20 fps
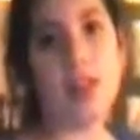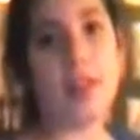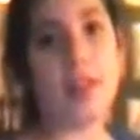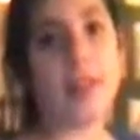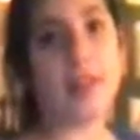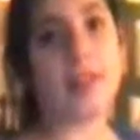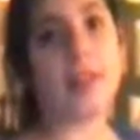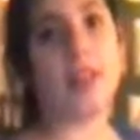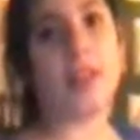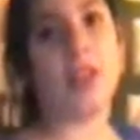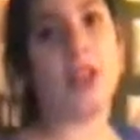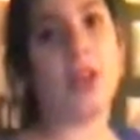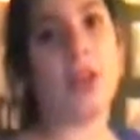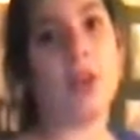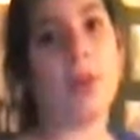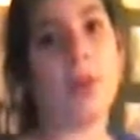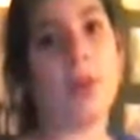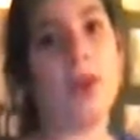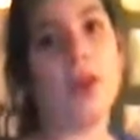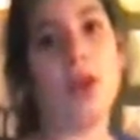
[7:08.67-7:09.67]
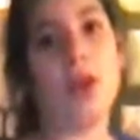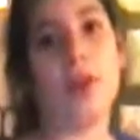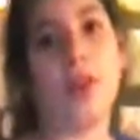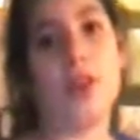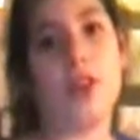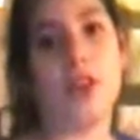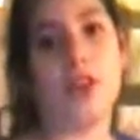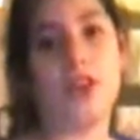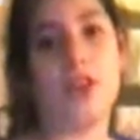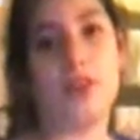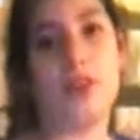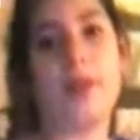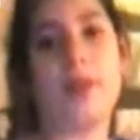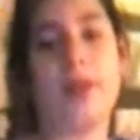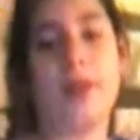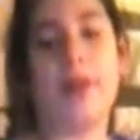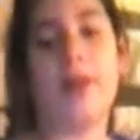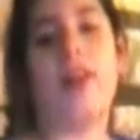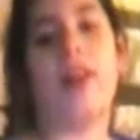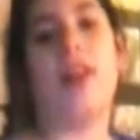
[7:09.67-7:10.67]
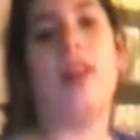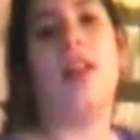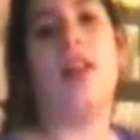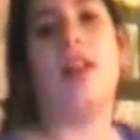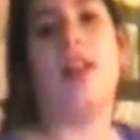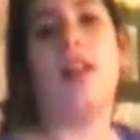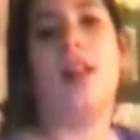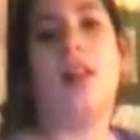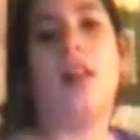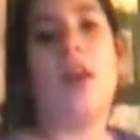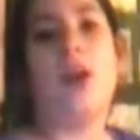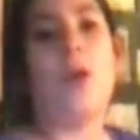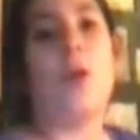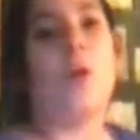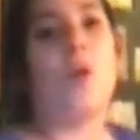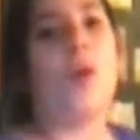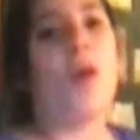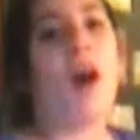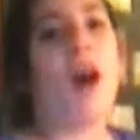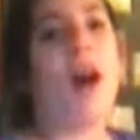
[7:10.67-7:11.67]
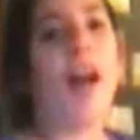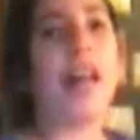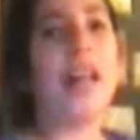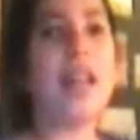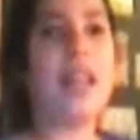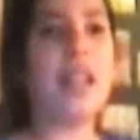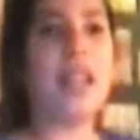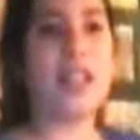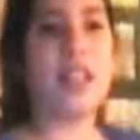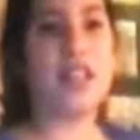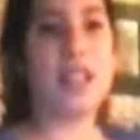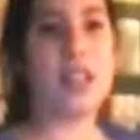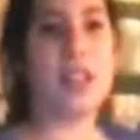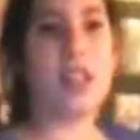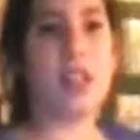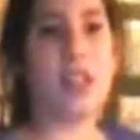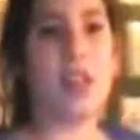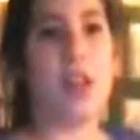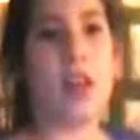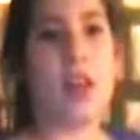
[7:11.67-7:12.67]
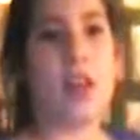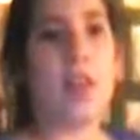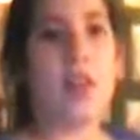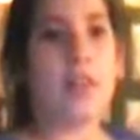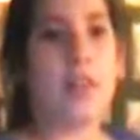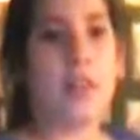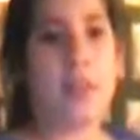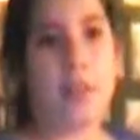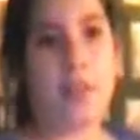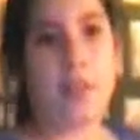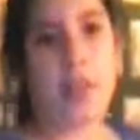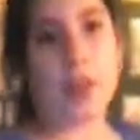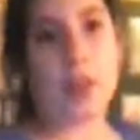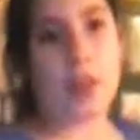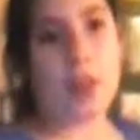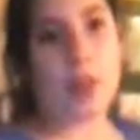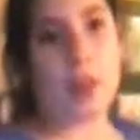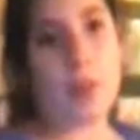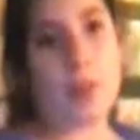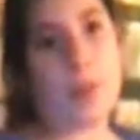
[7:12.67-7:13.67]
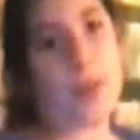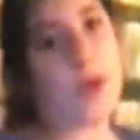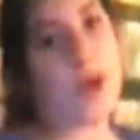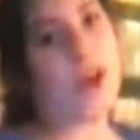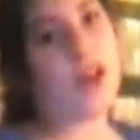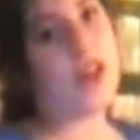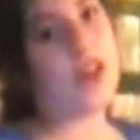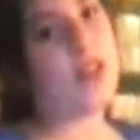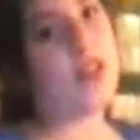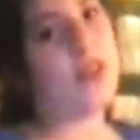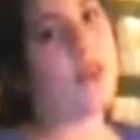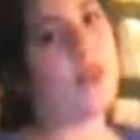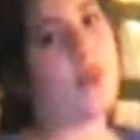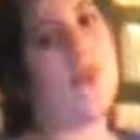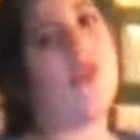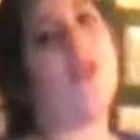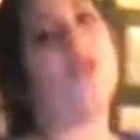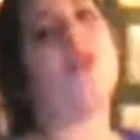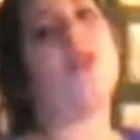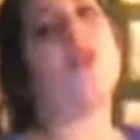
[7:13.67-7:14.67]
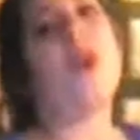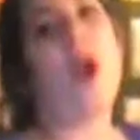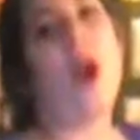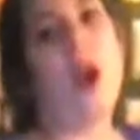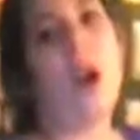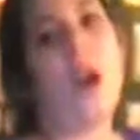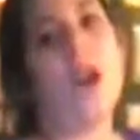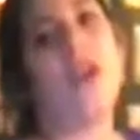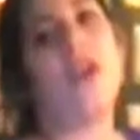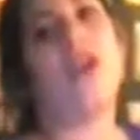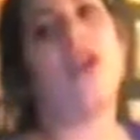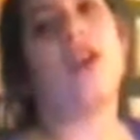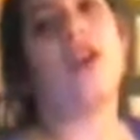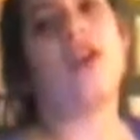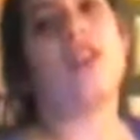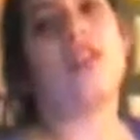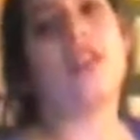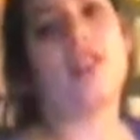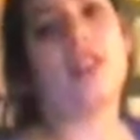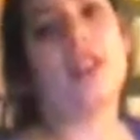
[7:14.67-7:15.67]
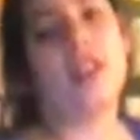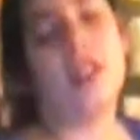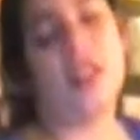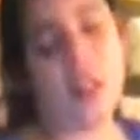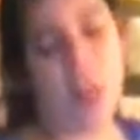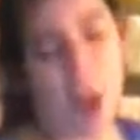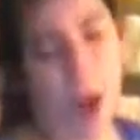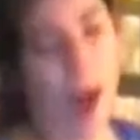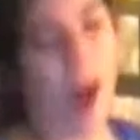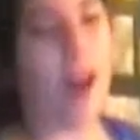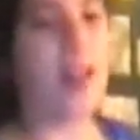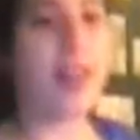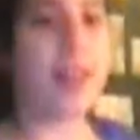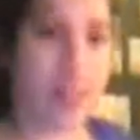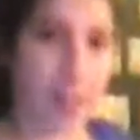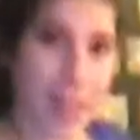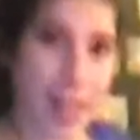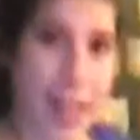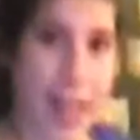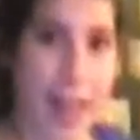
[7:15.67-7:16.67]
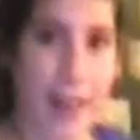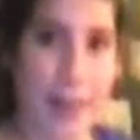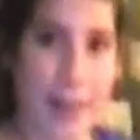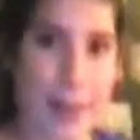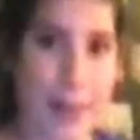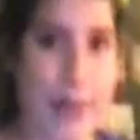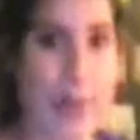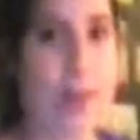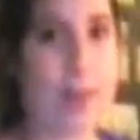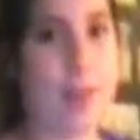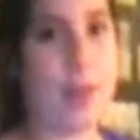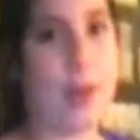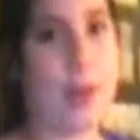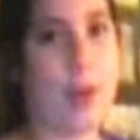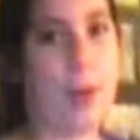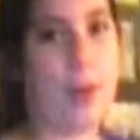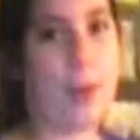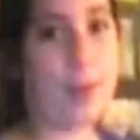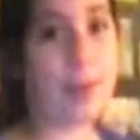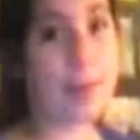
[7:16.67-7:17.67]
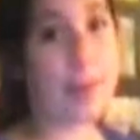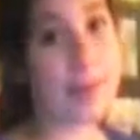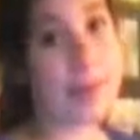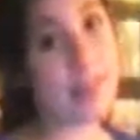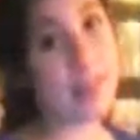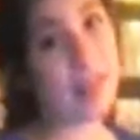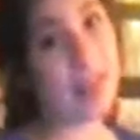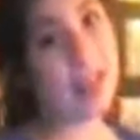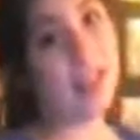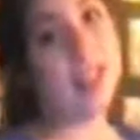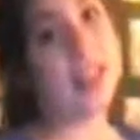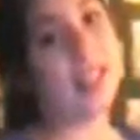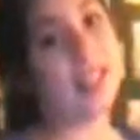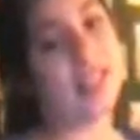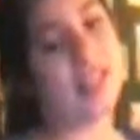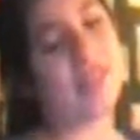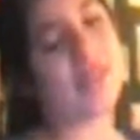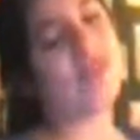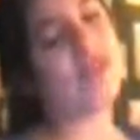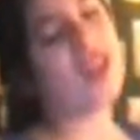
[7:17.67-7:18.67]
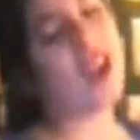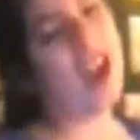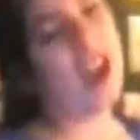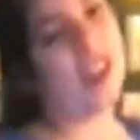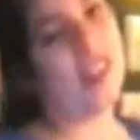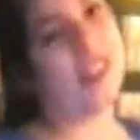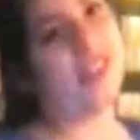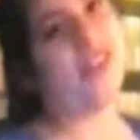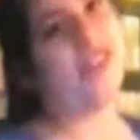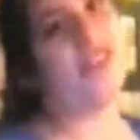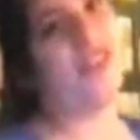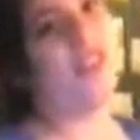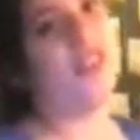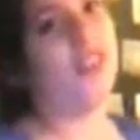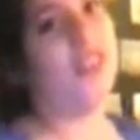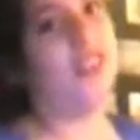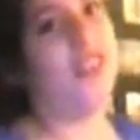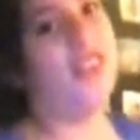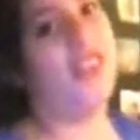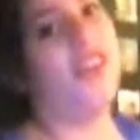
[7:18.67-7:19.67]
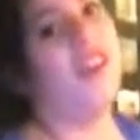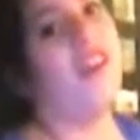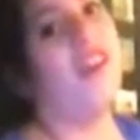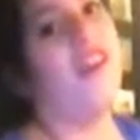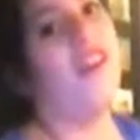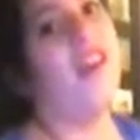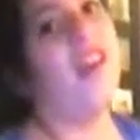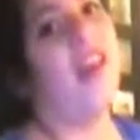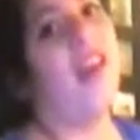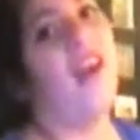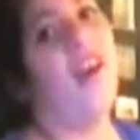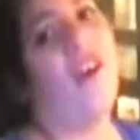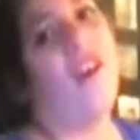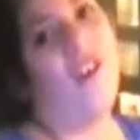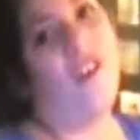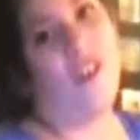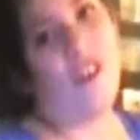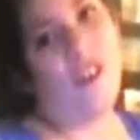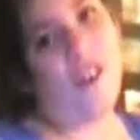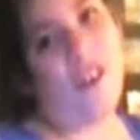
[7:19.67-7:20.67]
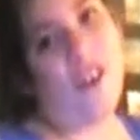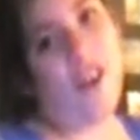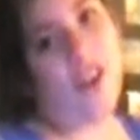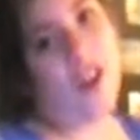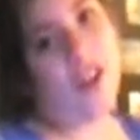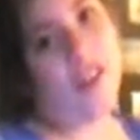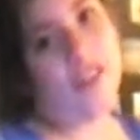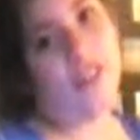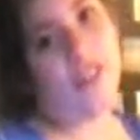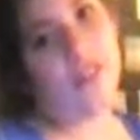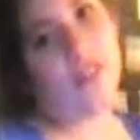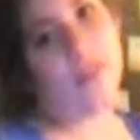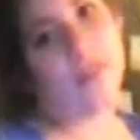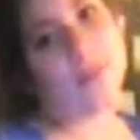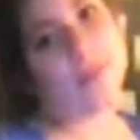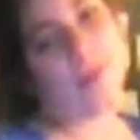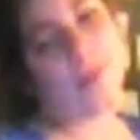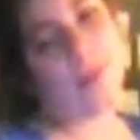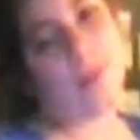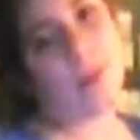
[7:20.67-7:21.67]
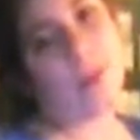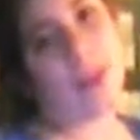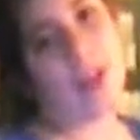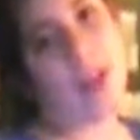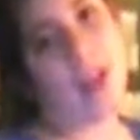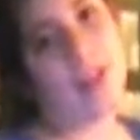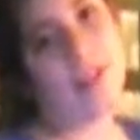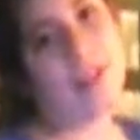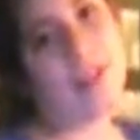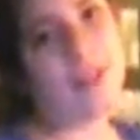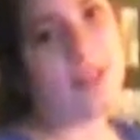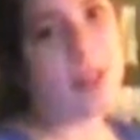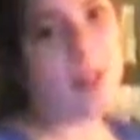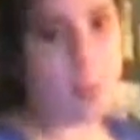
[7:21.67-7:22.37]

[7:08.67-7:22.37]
uh, here we go, here's the riddle. Why did the little boy throw the crock the clock out of the window. Beaver enters on the